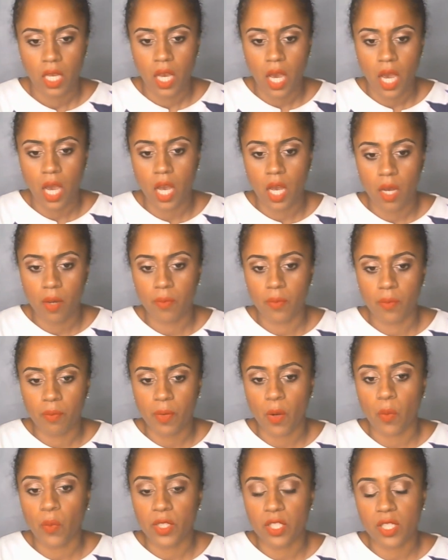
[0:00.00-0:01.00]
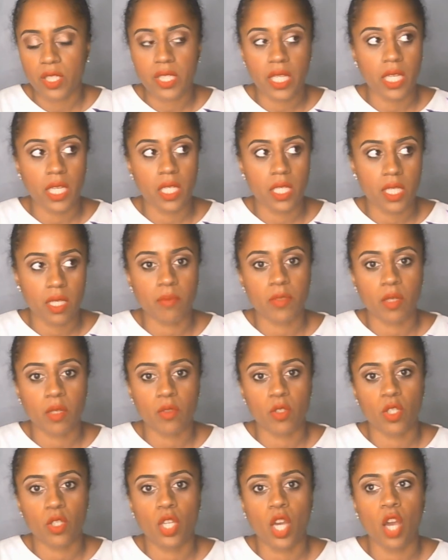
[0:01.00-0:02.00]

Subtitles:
But see, sometimes when you